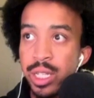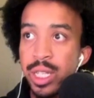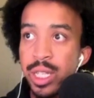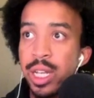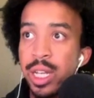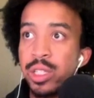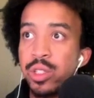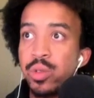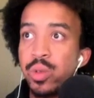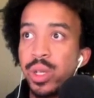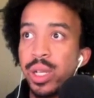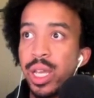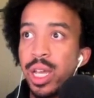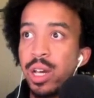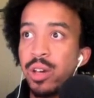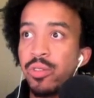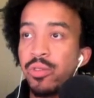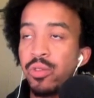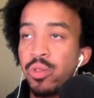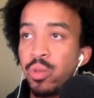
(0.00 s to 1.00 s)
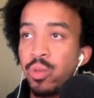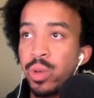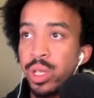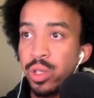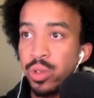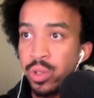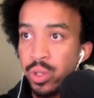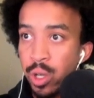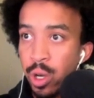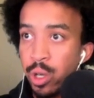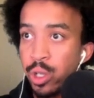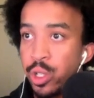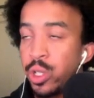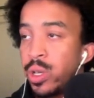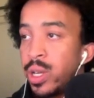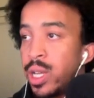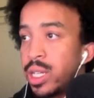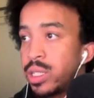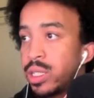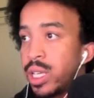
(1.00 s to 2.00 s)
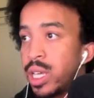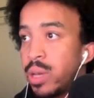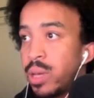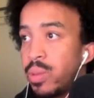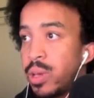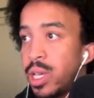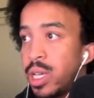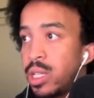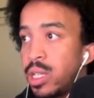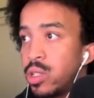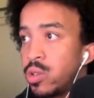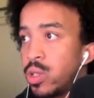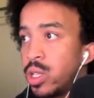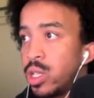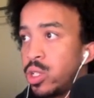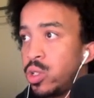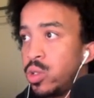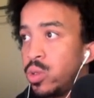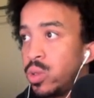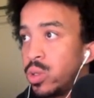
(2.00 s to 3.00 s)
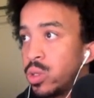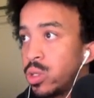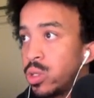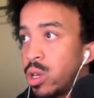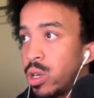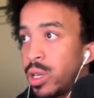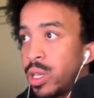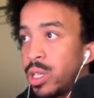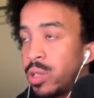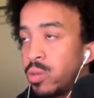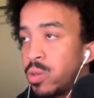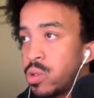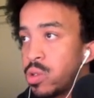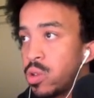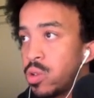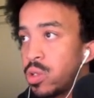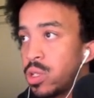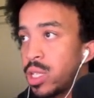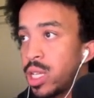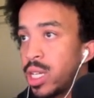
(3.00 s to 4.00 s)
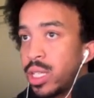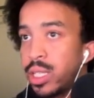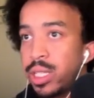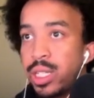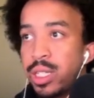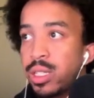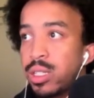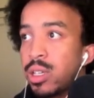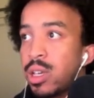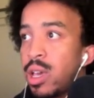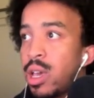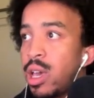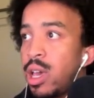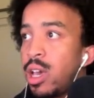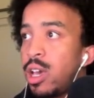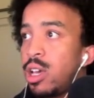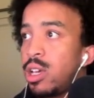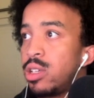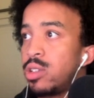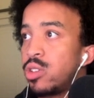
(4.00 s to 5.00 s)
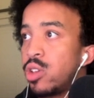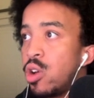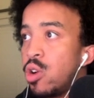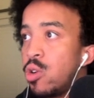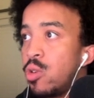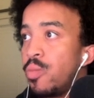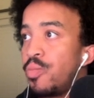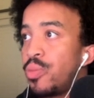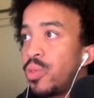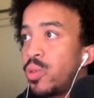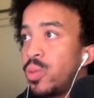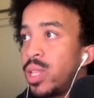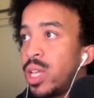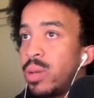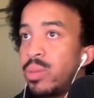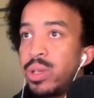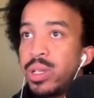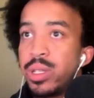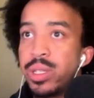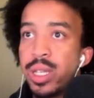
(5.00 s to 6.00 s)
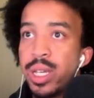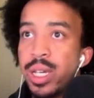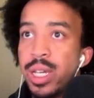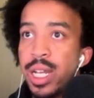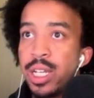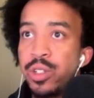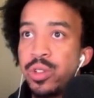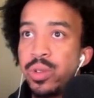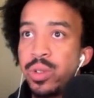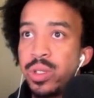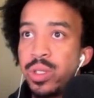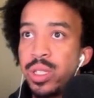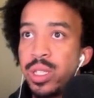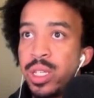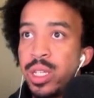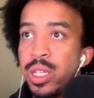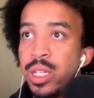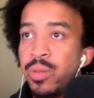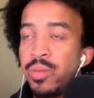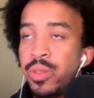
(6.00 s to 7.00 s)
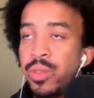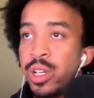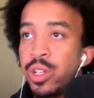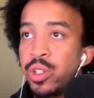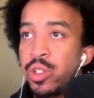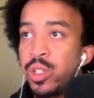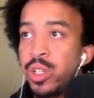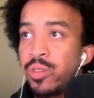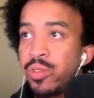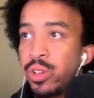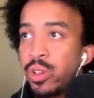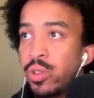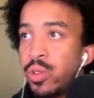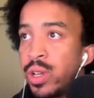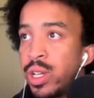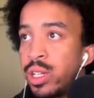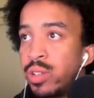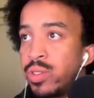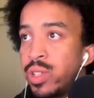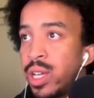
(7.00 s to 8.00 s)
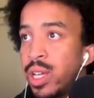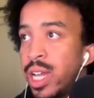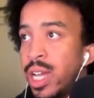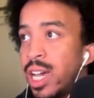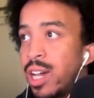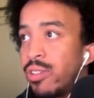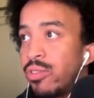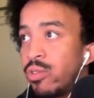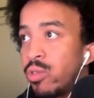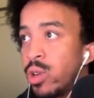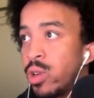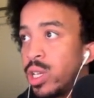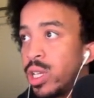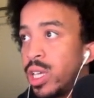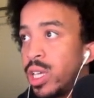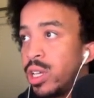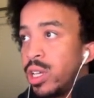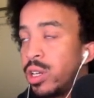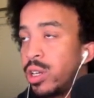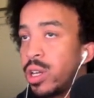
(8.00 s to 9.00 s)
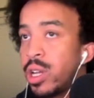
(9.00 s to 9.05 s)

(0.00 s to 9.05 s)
into account for when you start your next campaign so that you can start getting results like this. So with that being said, as you can see, there's different creatives that I have running here.